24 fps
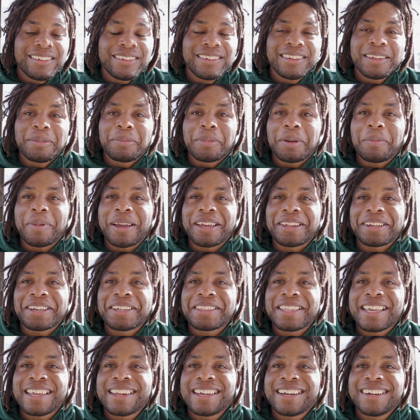I might cut
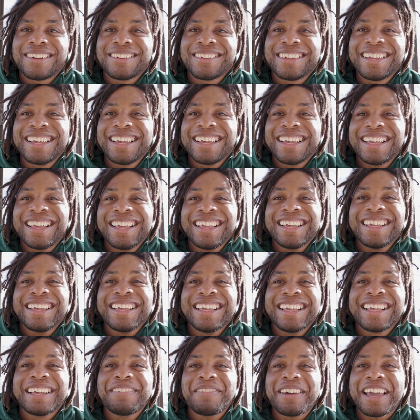that out.
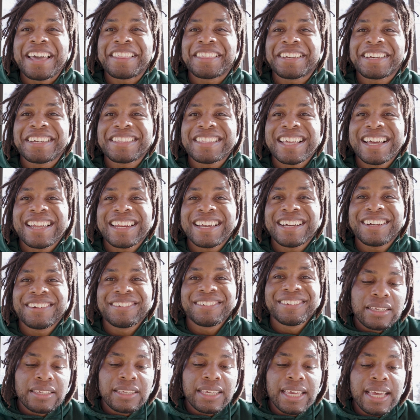Might have to cut that out.
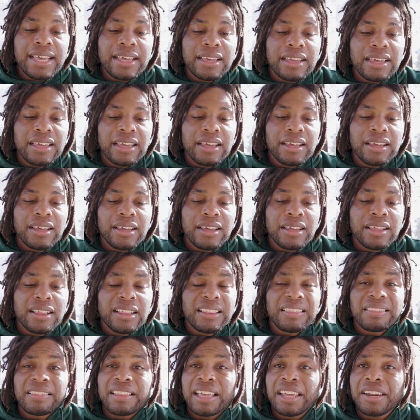Yeah, a
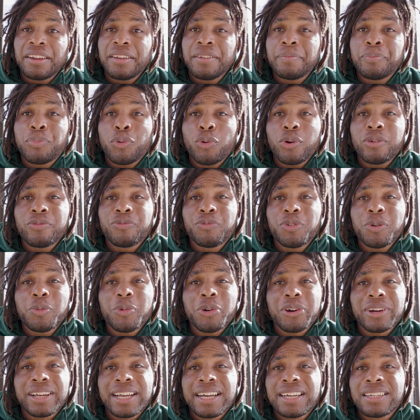lot of important
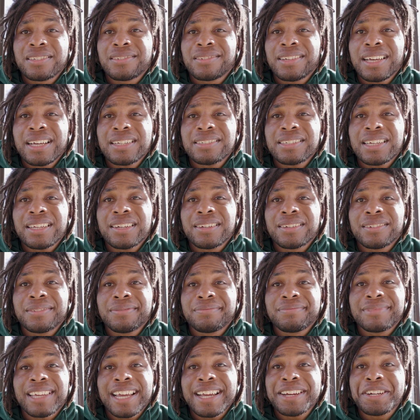footwork, guys. You guys gotta
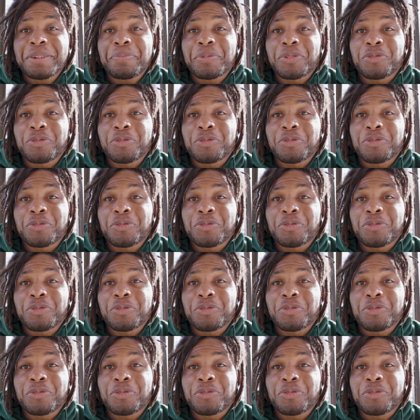tighten up your